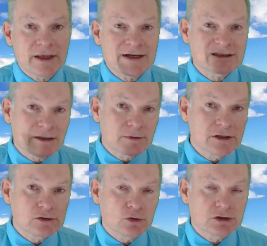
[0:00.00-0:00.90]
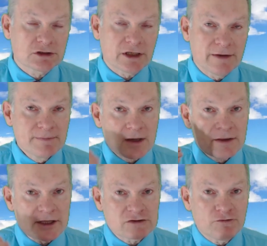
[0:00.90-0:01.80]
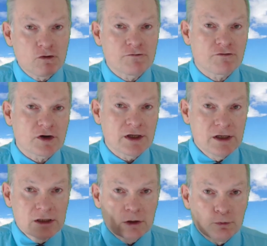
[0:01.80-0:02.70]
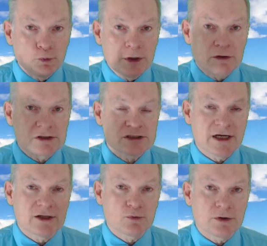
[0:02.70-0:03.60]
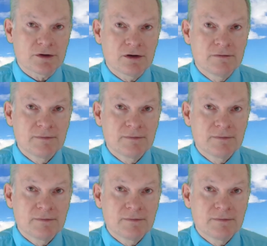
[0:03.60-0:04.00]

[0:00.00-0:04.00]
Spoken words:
There are some resources there that's for free where you can start with.